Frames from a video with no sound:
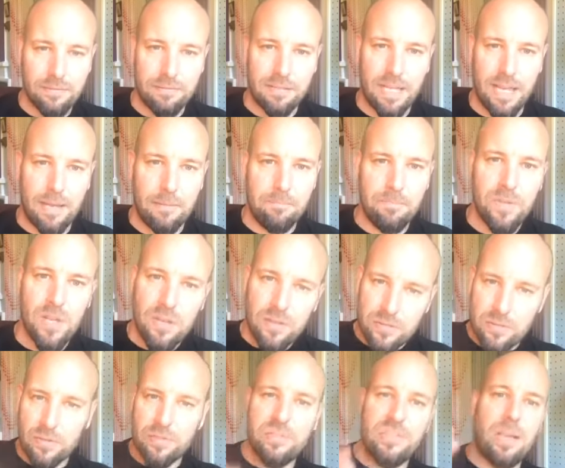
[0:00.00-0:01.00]
Okay,
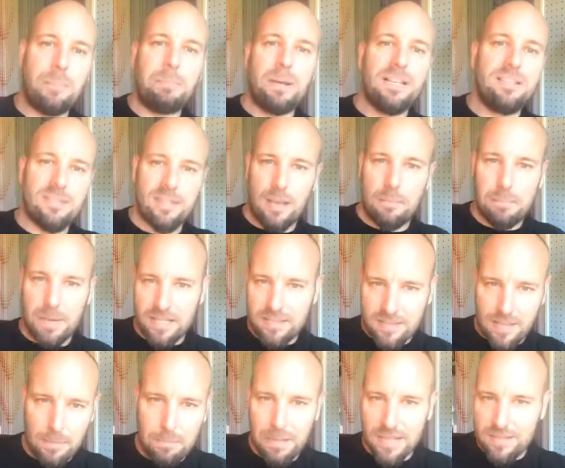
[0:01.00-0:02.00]
so step by step by
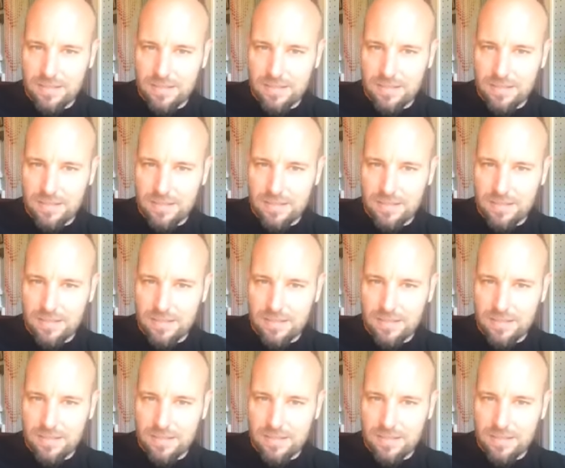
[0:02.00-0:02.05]
step by